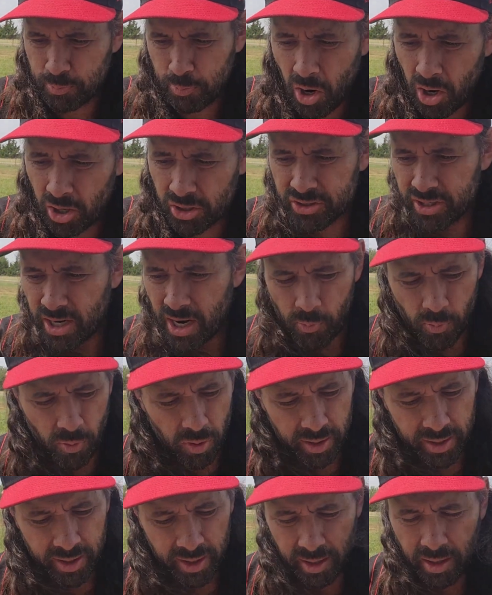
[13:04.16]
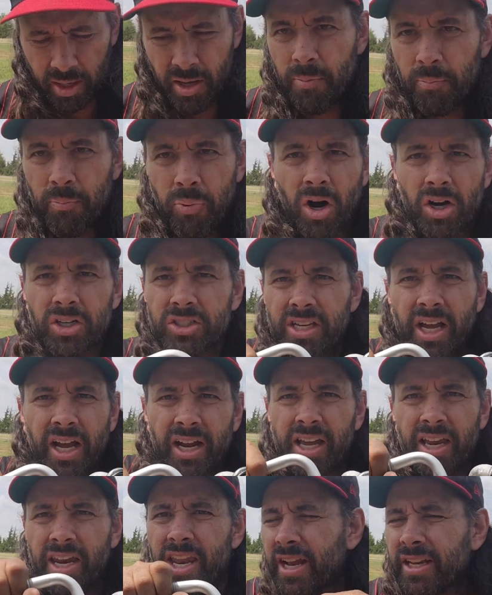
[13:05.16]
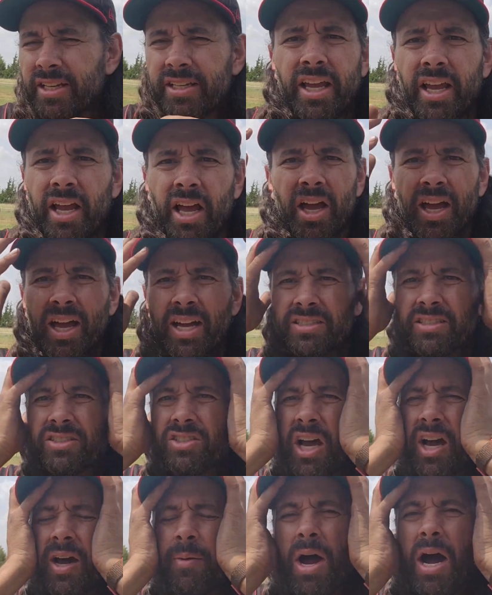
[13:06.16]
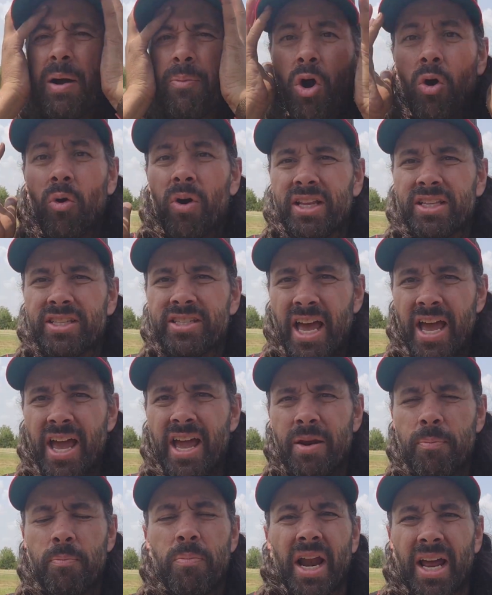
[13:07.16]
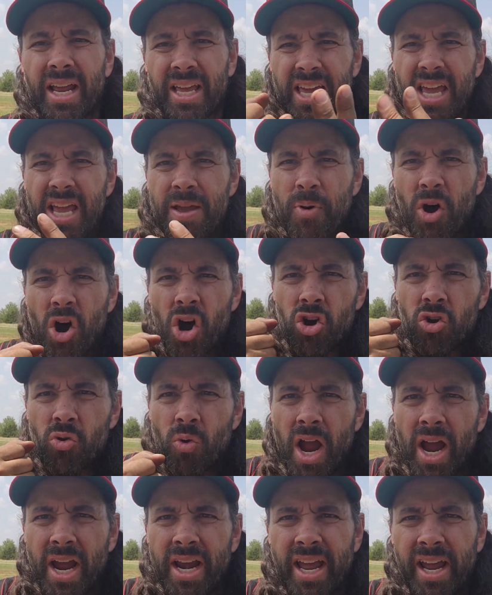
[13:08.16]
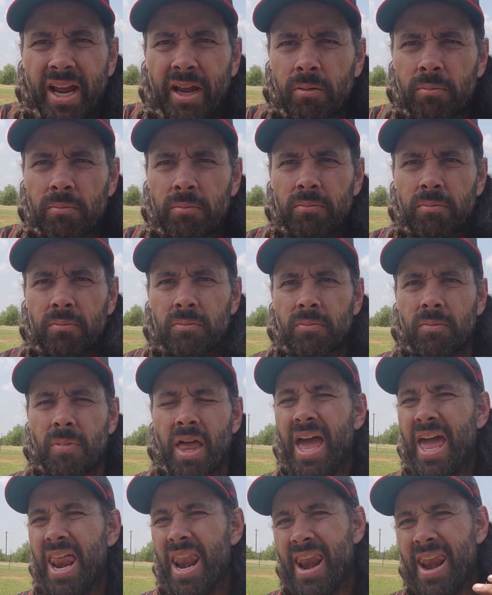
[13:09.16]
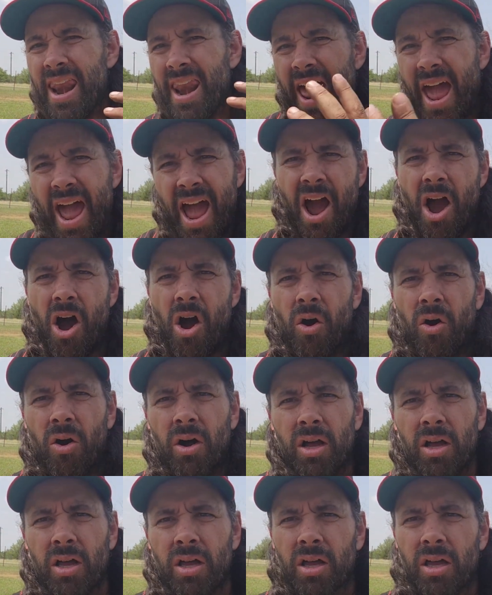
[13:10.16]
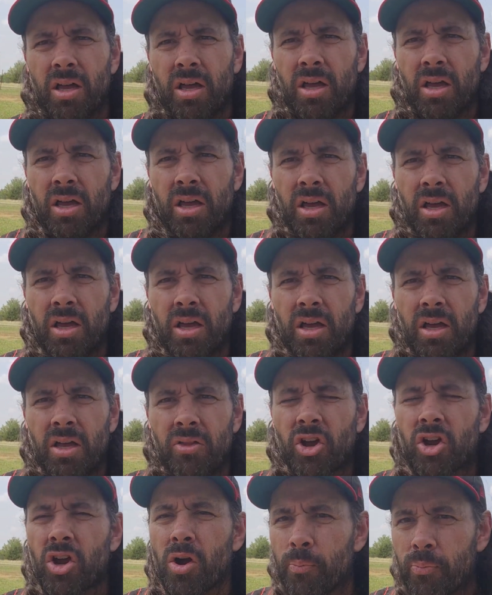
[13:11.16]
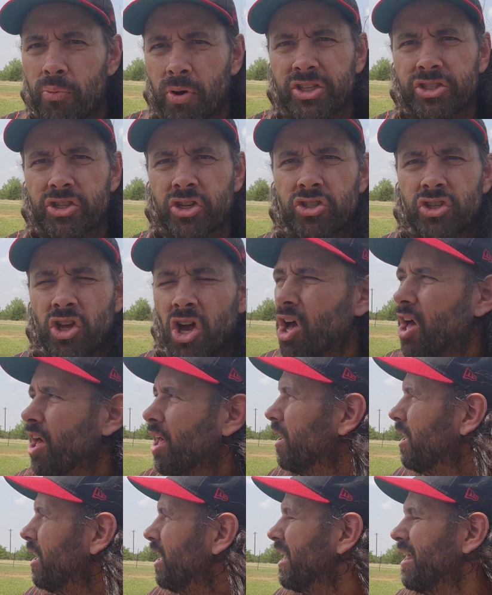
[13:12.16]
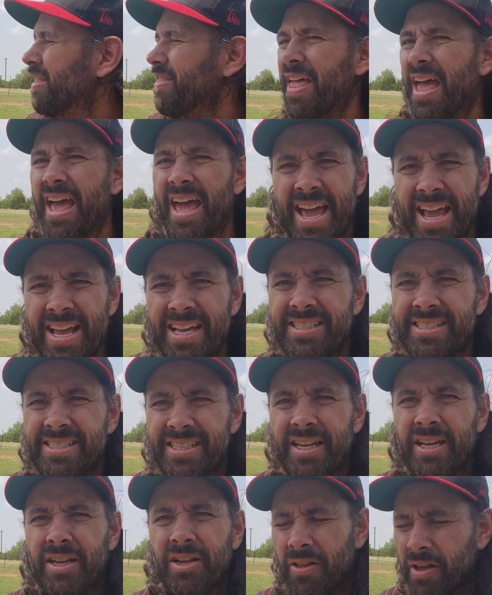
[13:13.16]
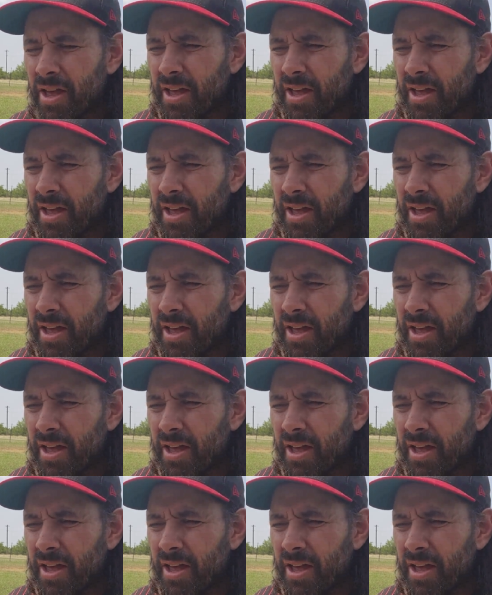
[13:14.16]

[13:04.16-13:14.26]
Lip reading: parts not working, parts not connecting. I'm going insane, but I keep on grinding. And now, the compressor's on, the AC,